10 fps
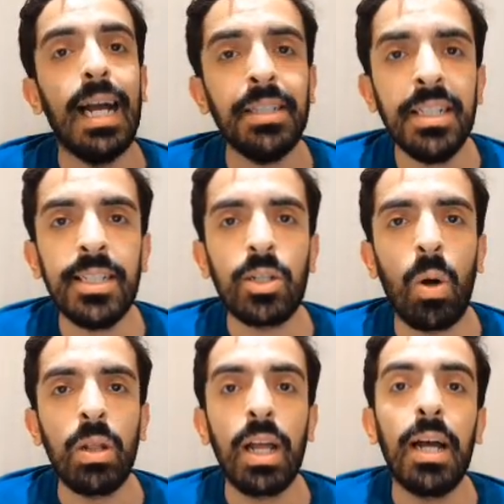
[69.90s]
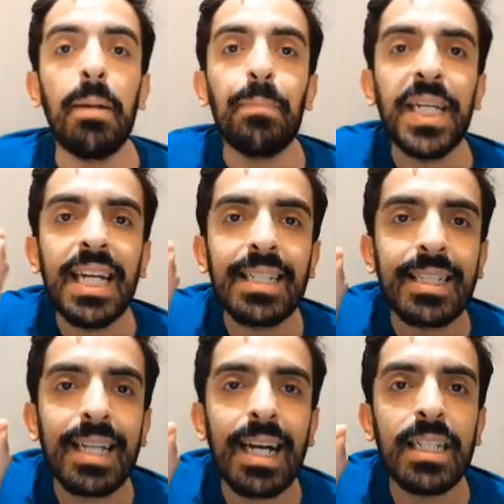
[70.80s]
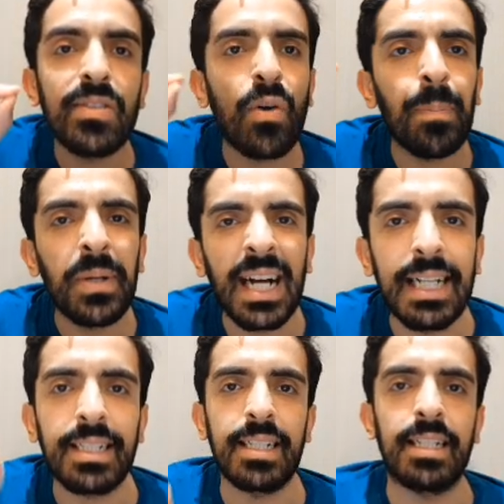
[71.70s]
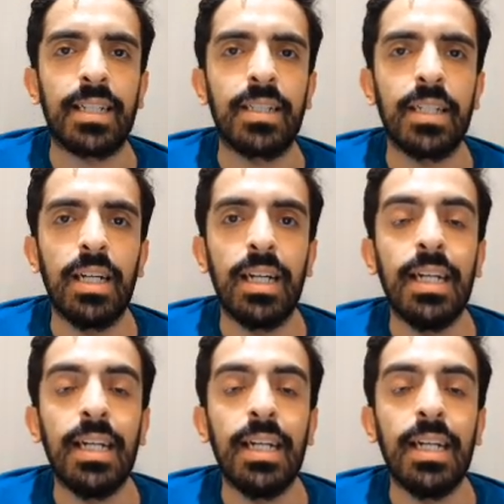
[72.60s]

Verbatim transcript: And this rule, P stands for parentheses,